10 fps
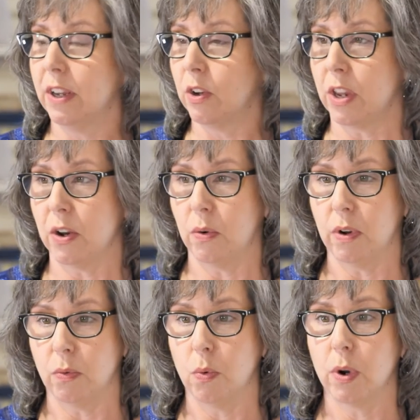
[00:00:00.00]
you know,
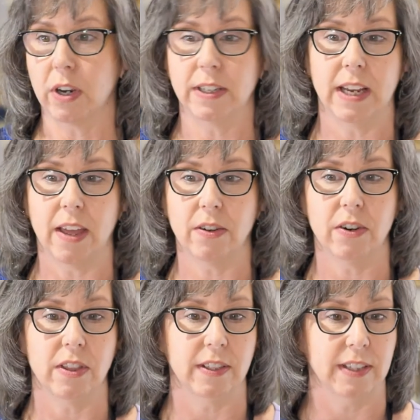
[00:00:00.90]
work together
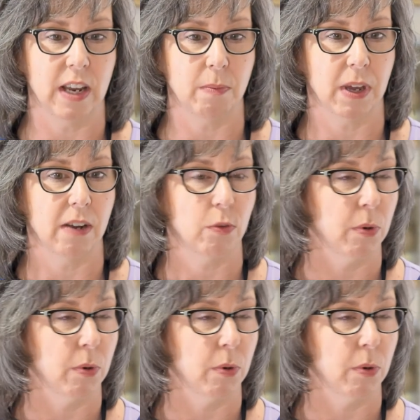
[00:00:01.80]
in the same kind of